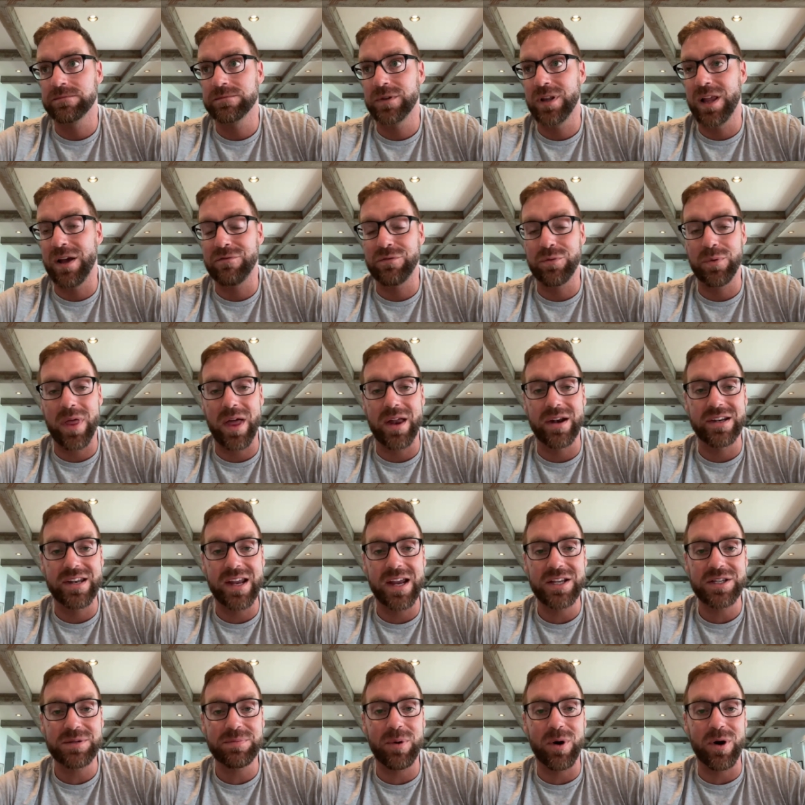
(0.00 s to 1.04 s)
left without a
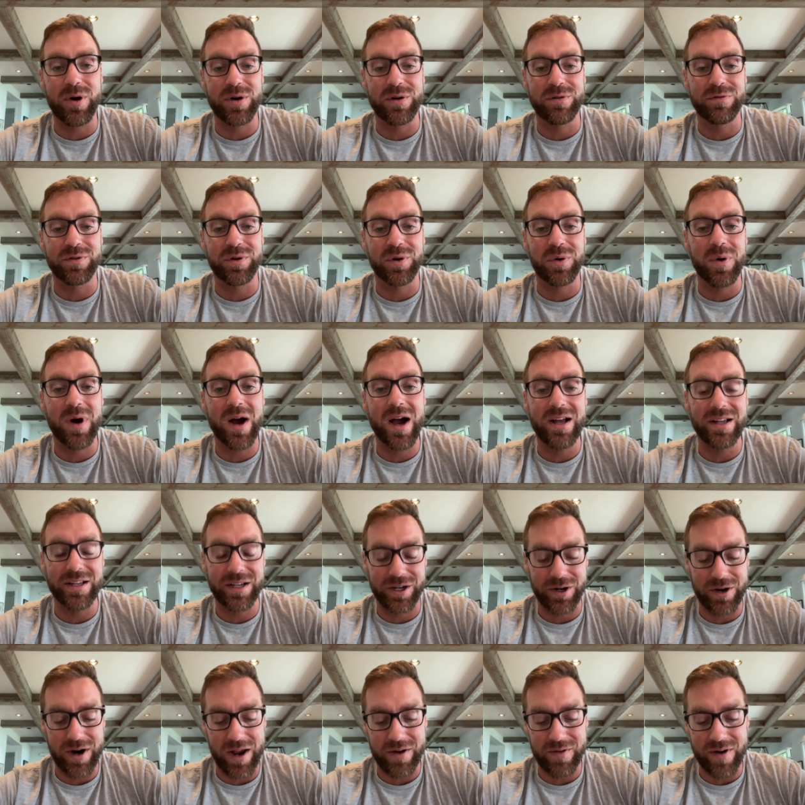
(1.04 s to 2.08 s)
dance partner for a while
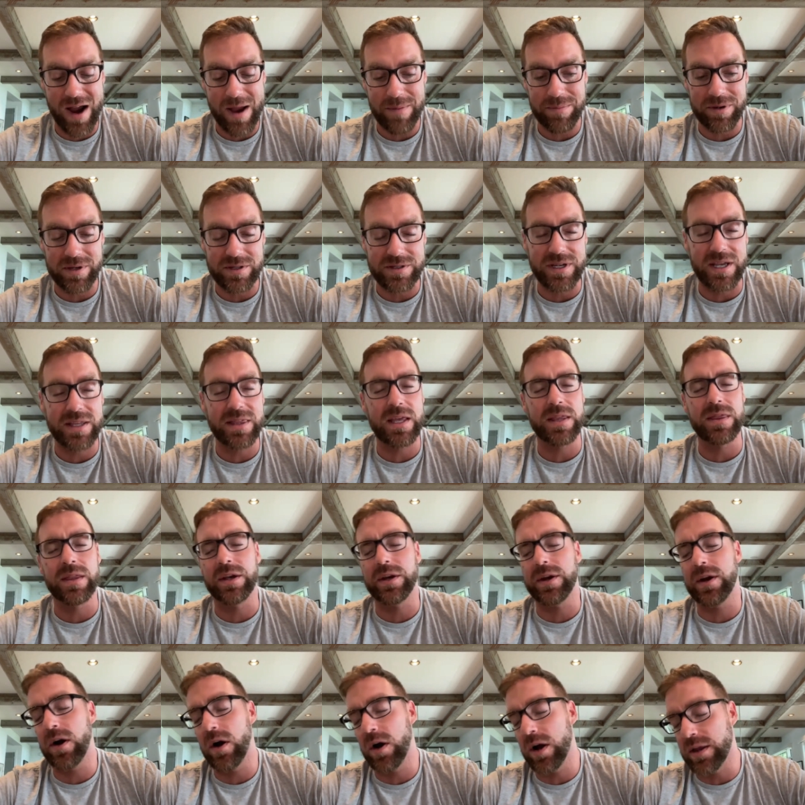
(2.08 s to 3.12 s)
in Grand Rapids. And then
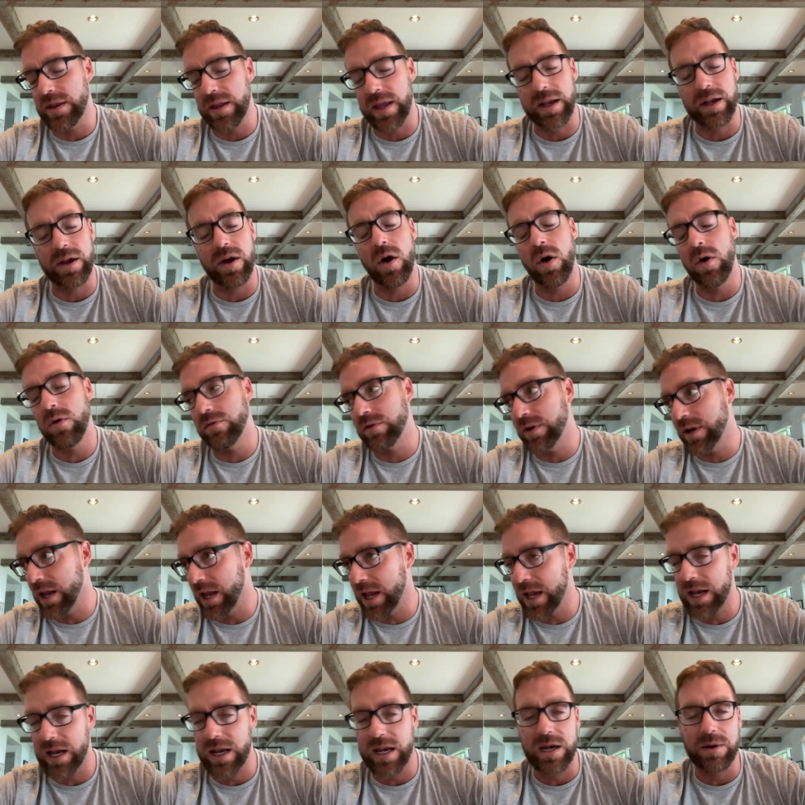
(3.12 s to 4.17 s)
COVID
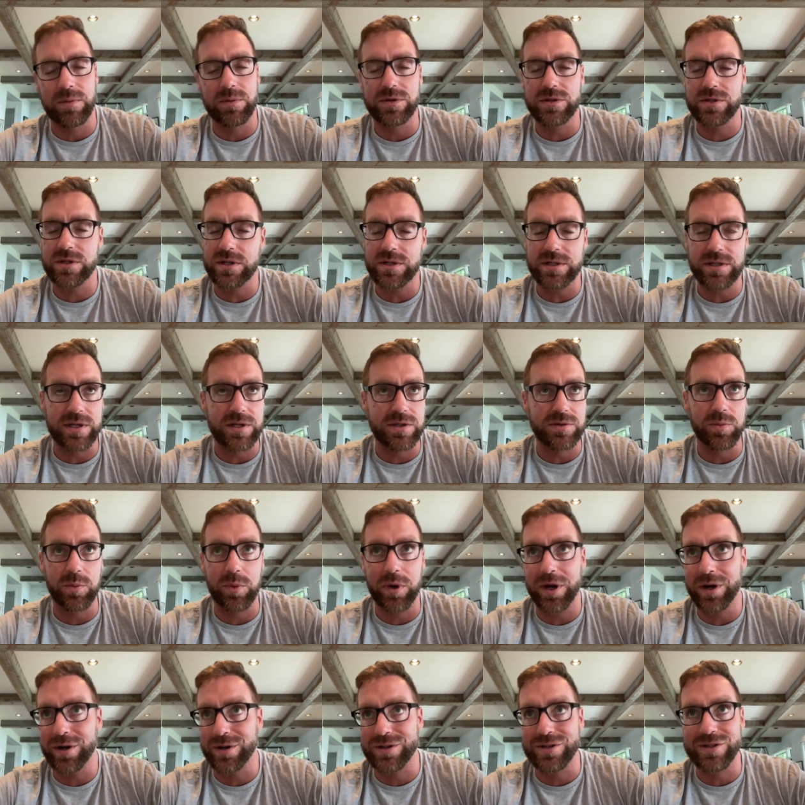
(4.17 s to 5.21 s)
hit, and it was just this
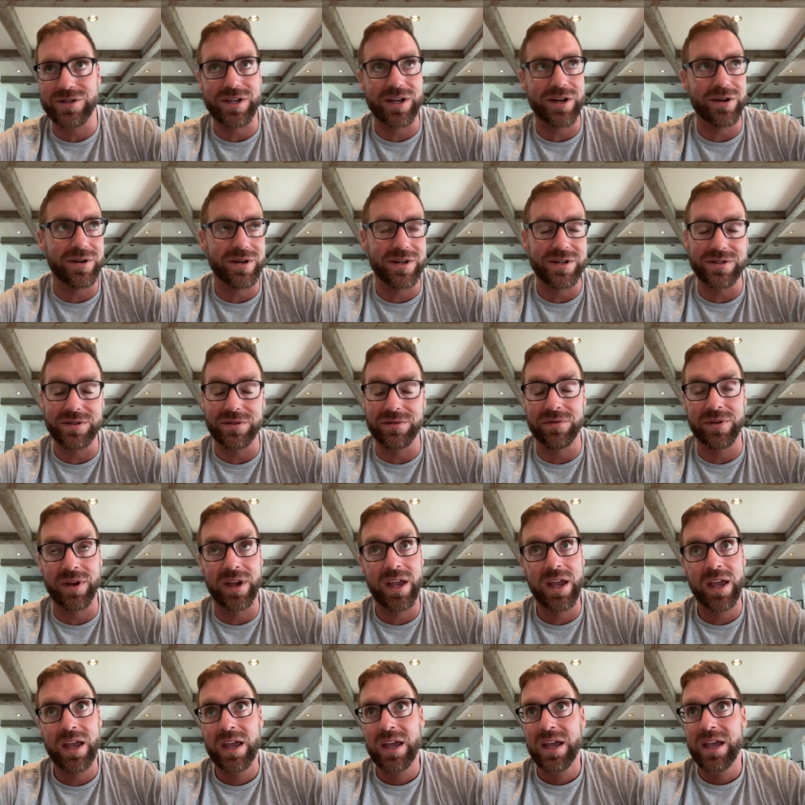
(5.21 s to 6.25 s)
weird series of,
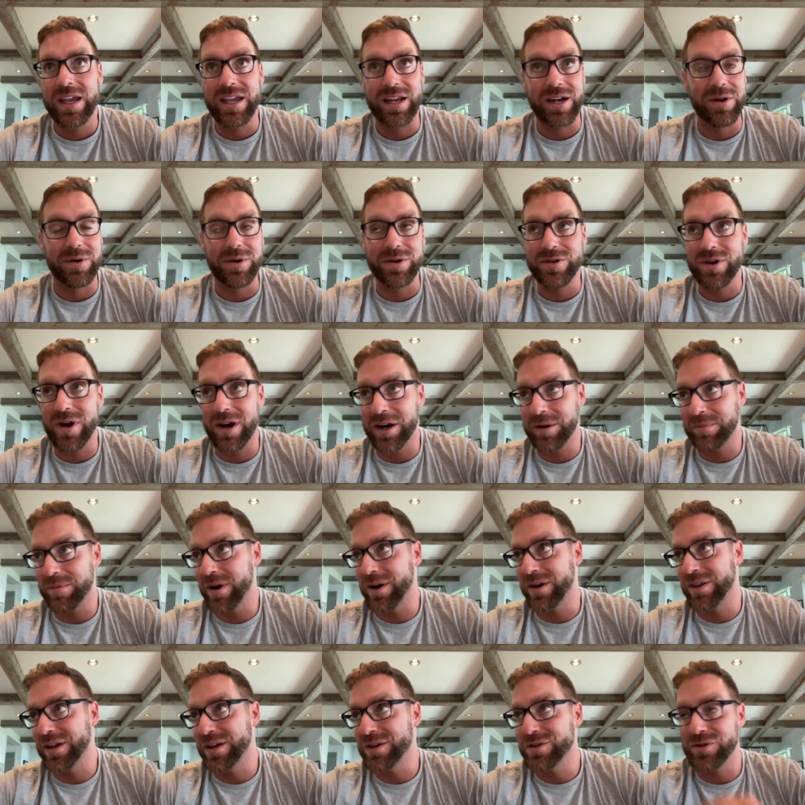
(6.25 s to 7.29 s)
you talk
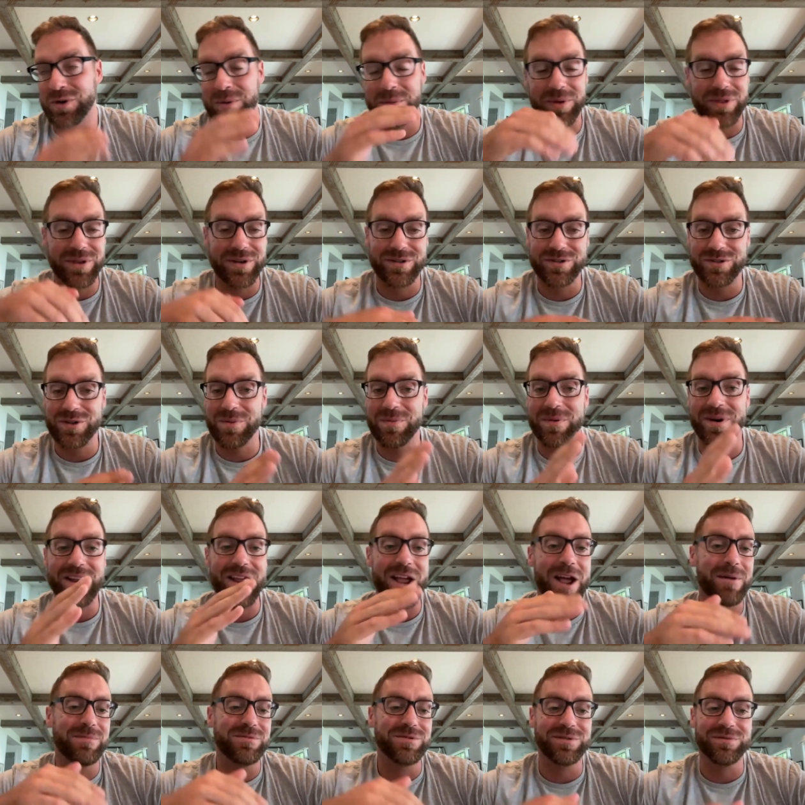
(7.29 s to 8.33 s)
about in the intro, but there's so many
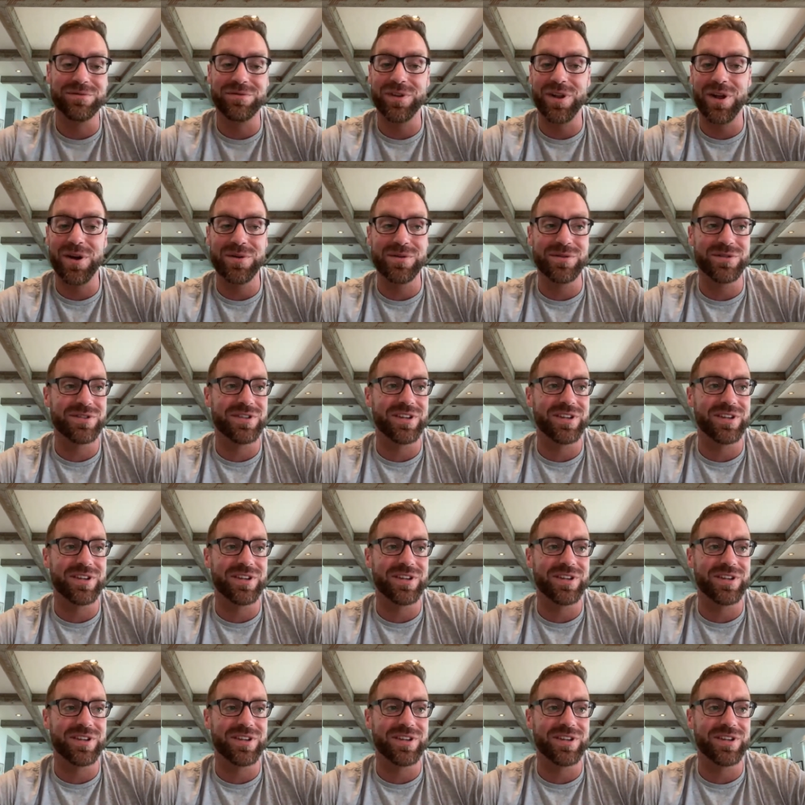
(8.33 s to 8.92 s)
ebbs and flows